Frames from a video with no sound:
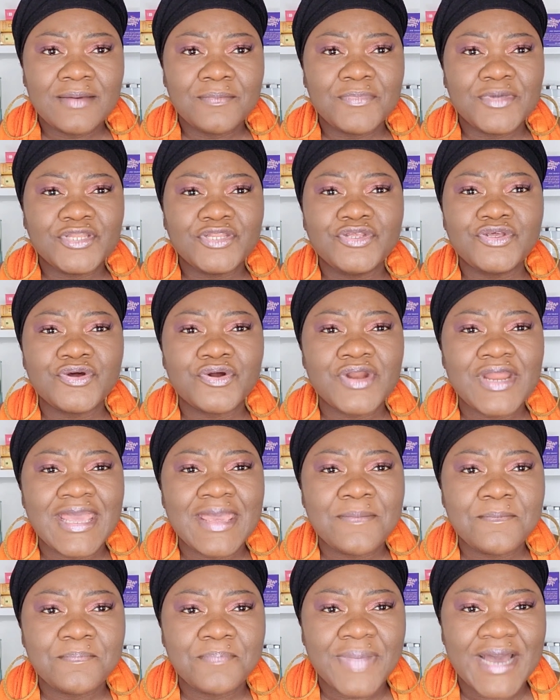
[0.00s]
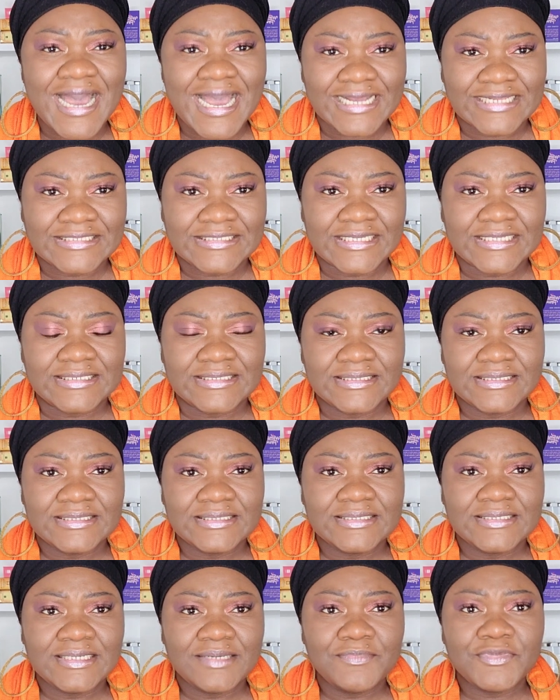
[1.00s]
but you're impacted
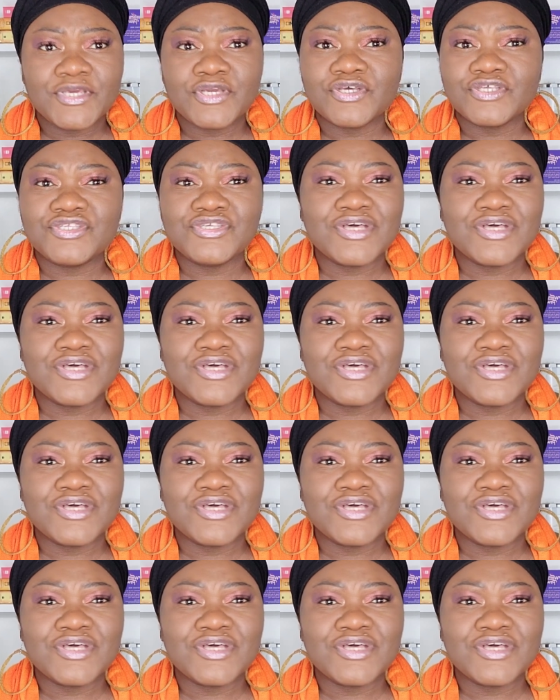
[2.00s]
because